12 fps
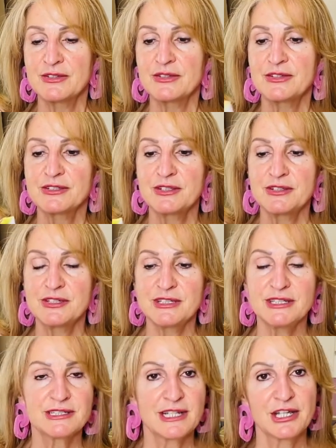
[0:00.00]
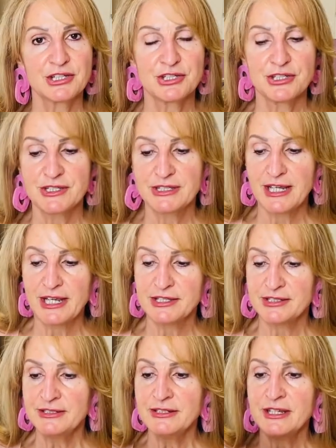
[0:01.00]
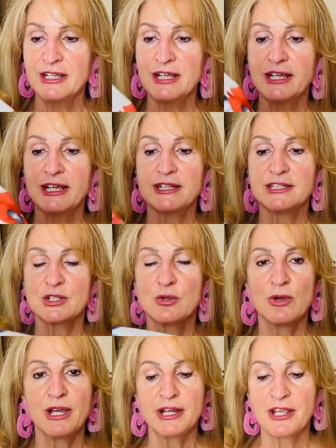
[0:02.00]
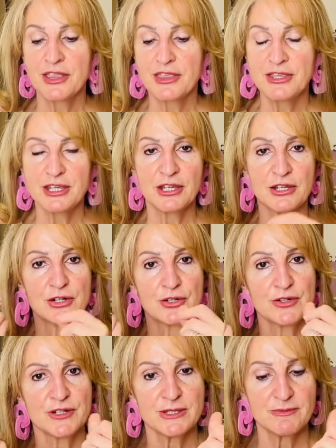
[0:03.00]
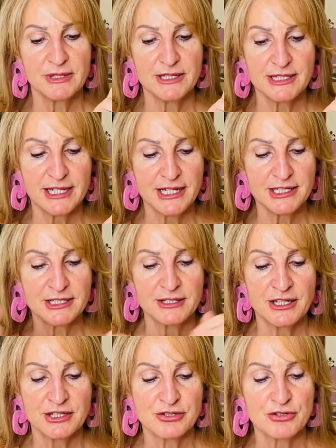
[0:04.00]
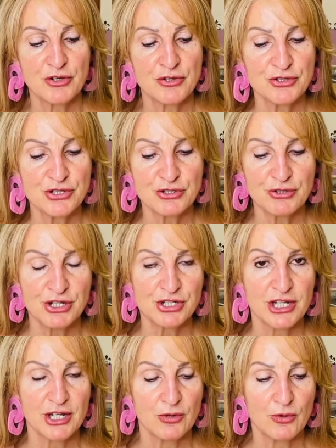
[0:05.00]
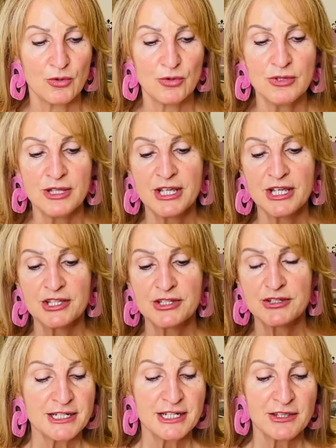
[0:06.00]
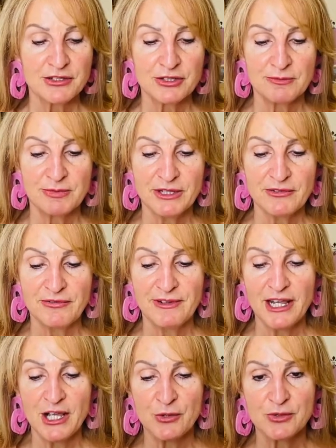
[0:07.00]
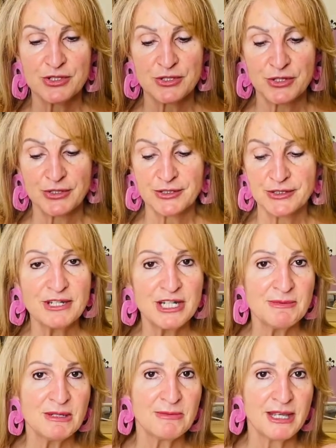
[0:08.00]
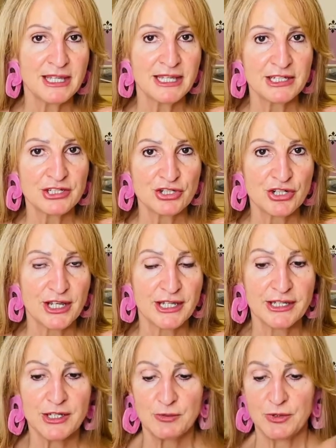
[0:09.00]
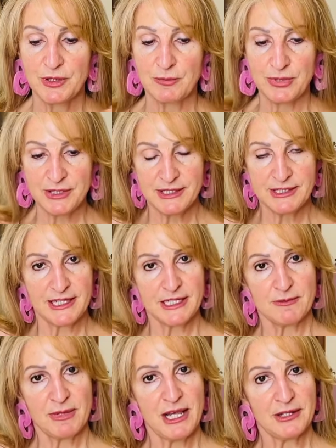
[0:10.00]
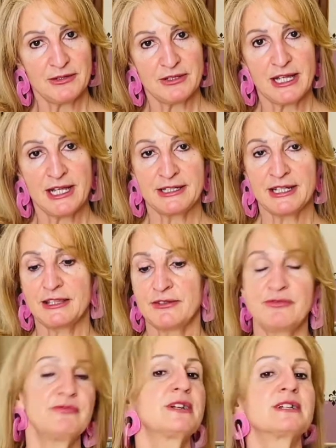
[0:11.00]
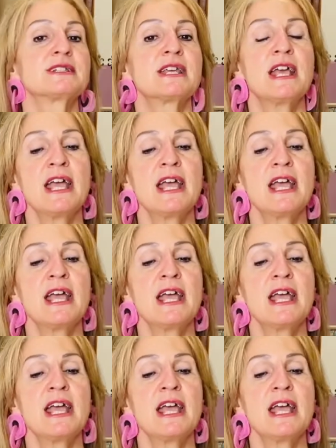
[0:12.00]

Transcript: So this is a Duchess satin. It's quite a thick, crisp satin. There's no stretch at all. So now there's got big flowers on it. I'm going to be making a jacket with a princess panel line down the front.